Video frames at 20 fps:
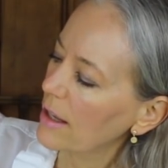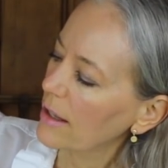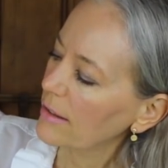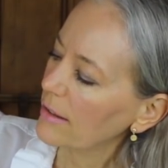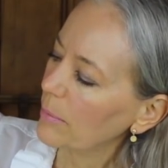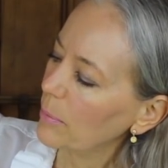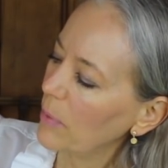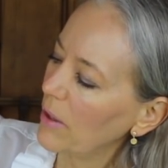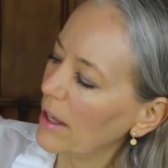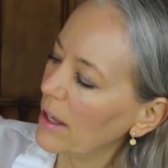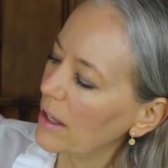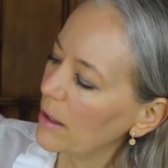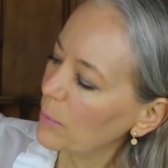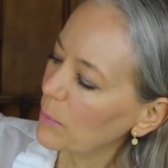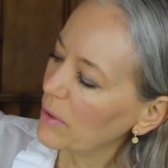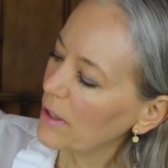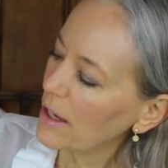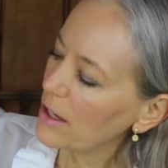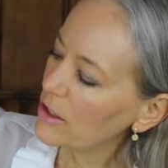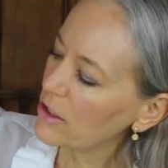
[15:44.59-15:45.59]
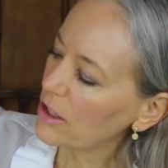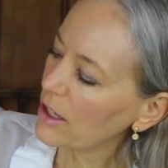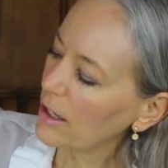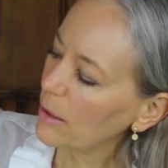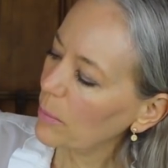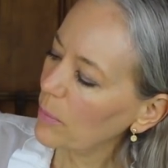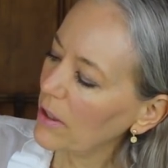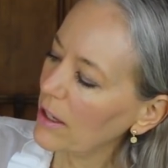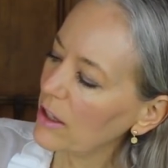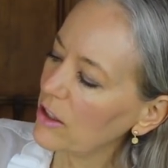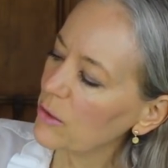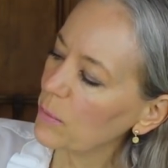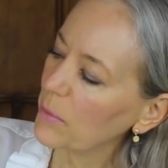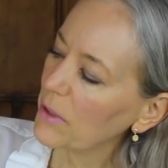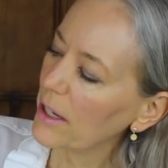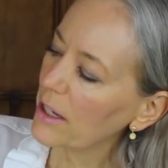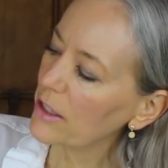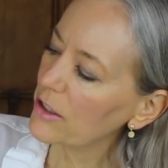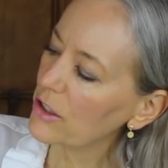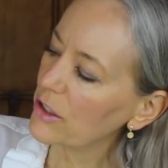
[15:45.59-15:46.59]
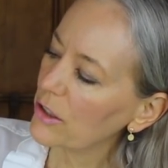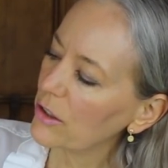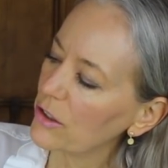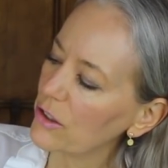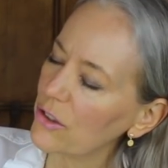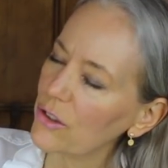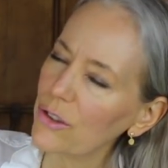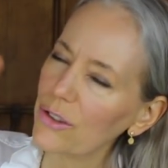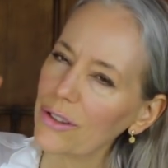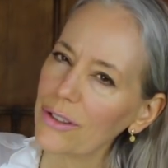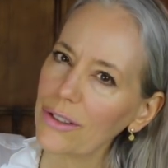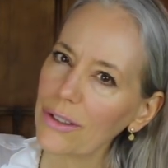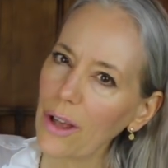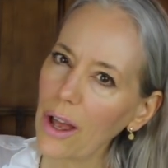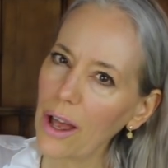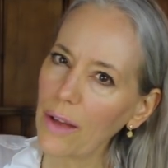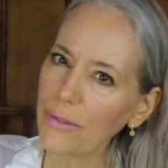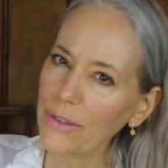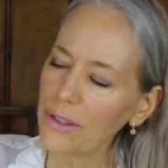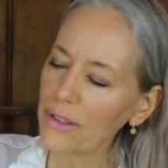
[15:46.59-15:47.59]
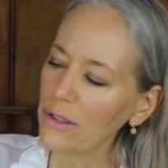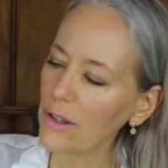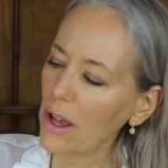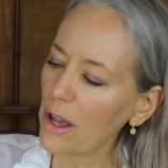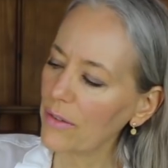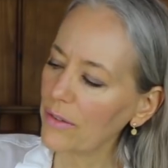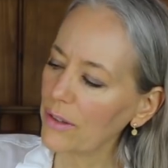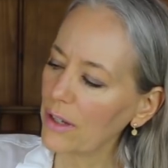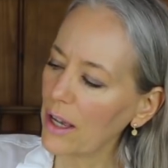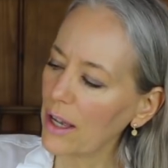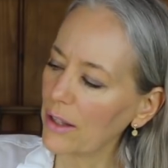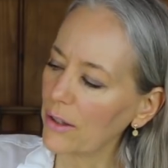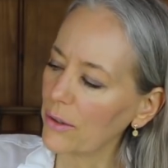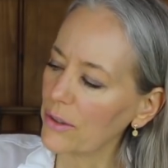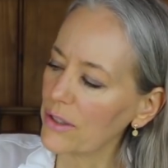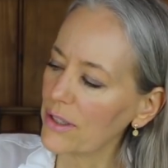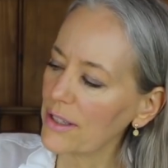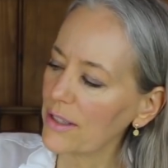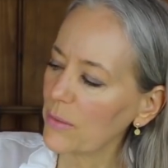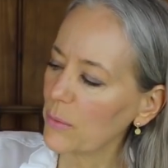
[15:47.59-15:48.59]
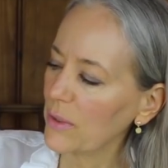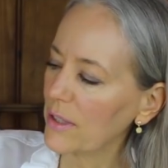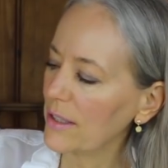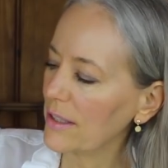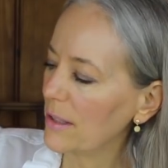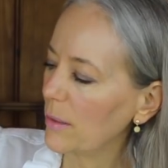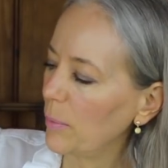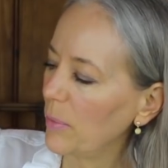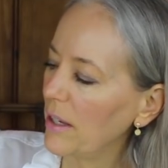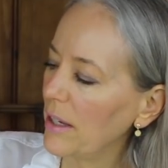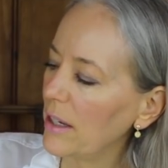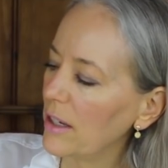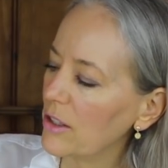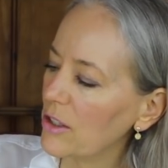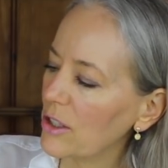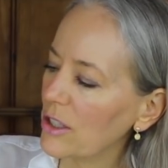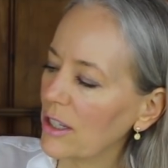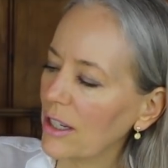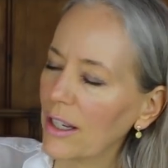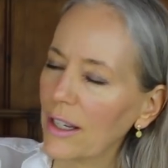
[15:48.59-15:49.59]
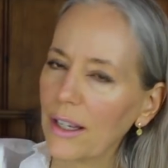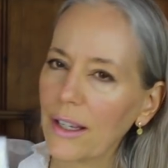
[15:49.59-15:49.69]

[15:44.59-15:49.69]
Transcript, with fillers: It's a pink blush and a peach blush. They're soft, soft colors. This one is the peach.